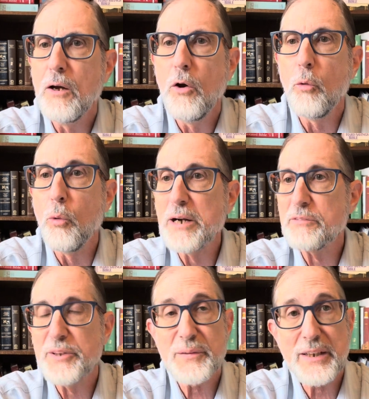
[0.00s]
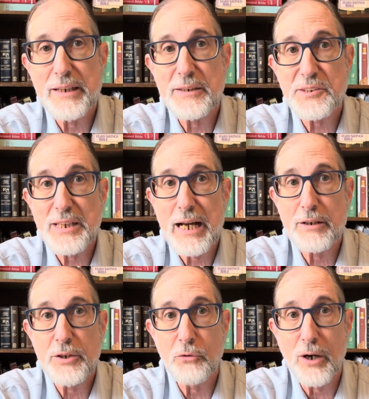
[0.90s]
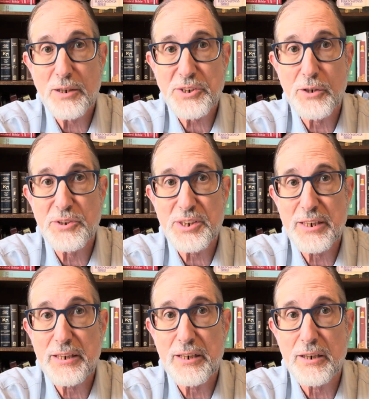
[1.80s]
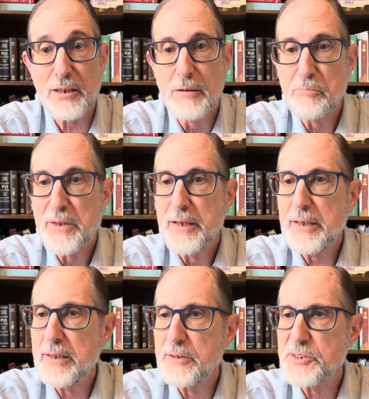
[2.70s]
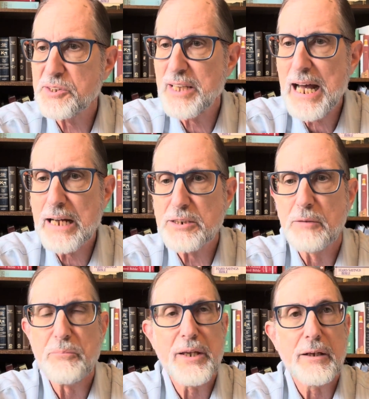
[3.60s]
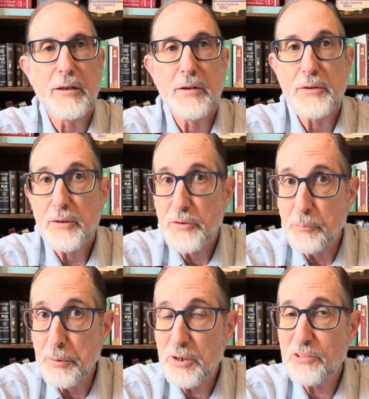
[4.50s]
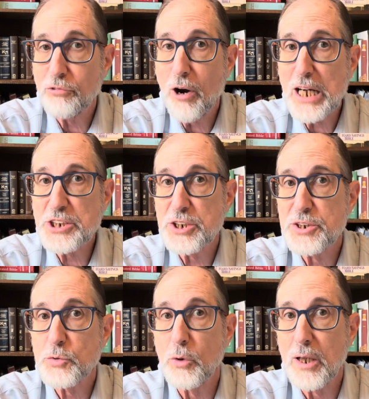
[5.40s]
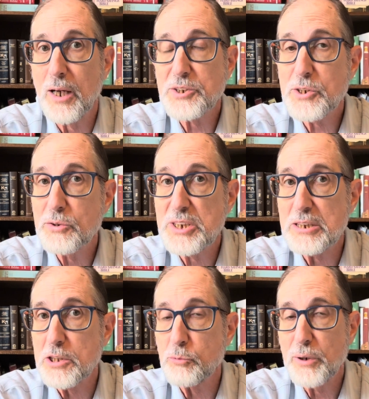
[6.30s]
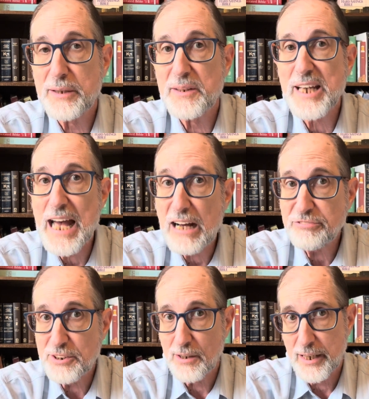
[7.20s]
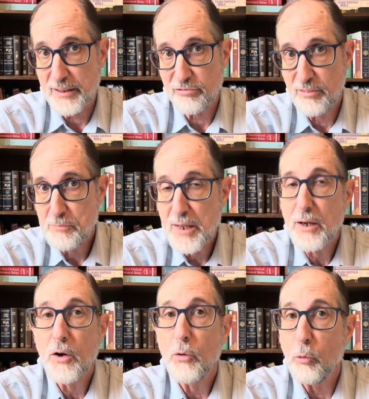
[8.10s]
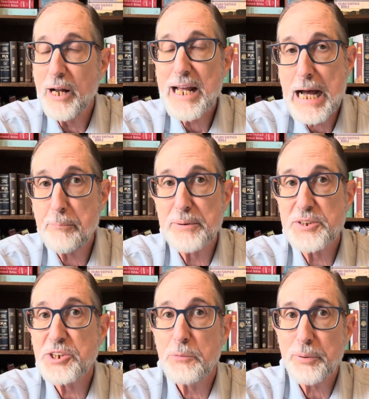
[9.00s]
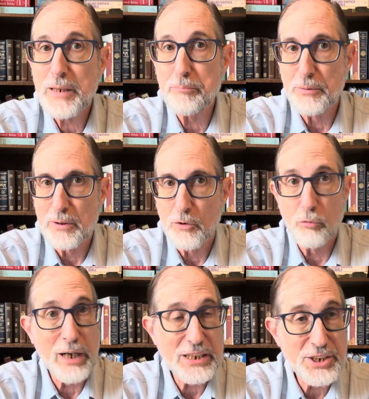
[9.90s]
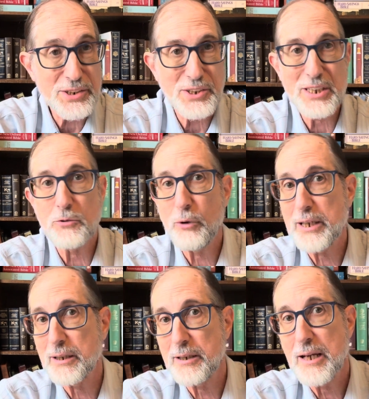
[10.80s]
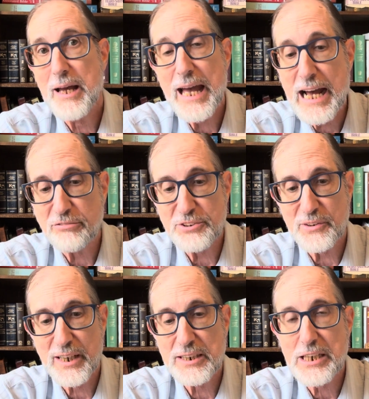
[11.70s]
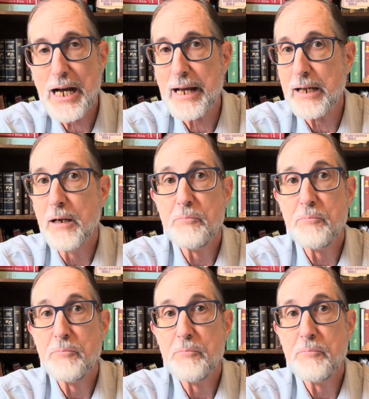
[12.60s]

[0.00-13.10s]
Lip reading: One of the things that you also see here is that the Book of Watchers will also deal with the afterlife. What happens to people, righteous and wicked, after they die?